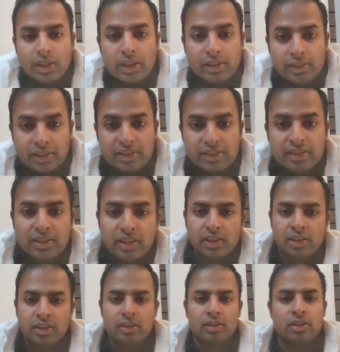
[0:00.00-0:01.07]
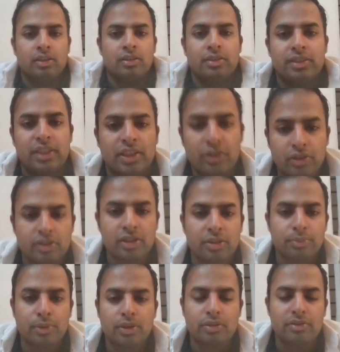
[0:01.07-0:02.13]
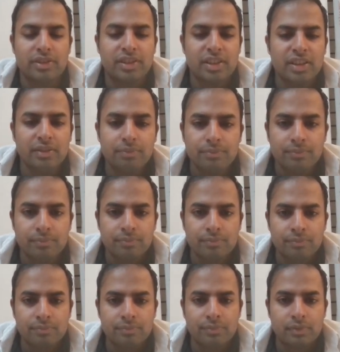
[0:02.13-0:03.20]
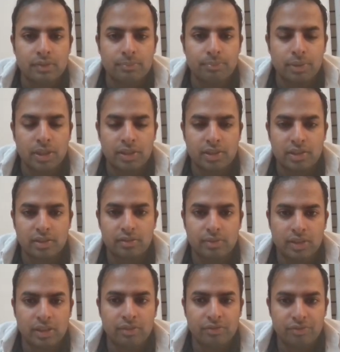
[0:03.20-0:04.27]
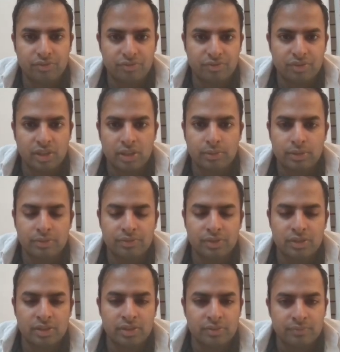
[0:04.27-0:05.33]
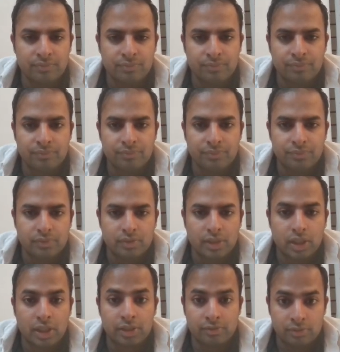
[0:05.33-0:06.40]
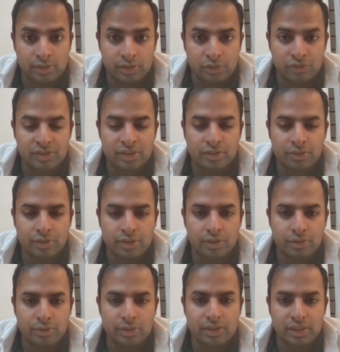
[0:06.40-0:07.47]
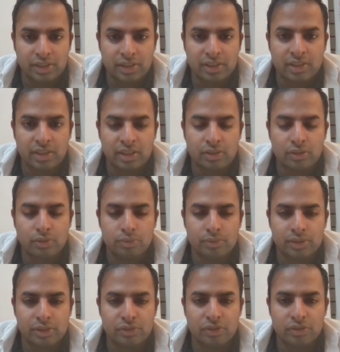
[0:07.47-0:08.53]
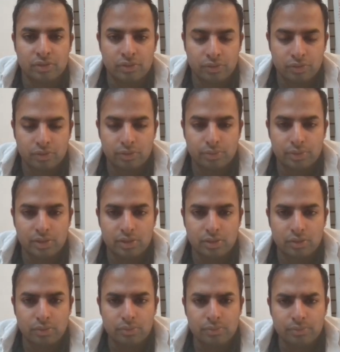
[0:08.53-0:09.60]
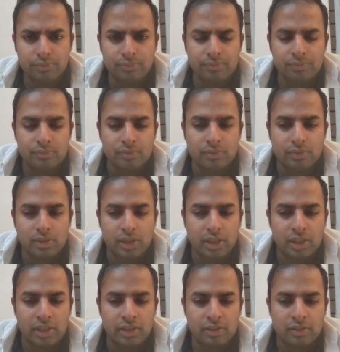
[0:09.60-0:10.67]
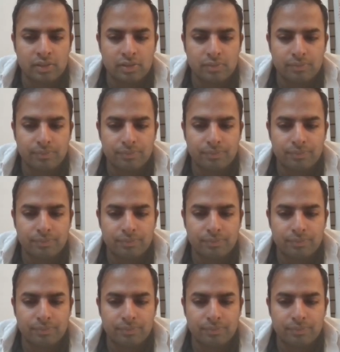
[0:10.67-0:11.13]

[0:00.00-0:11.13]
at least in a secular democracy. But if, however, other religions are going to do this, I think the Hindu religion should do it too. And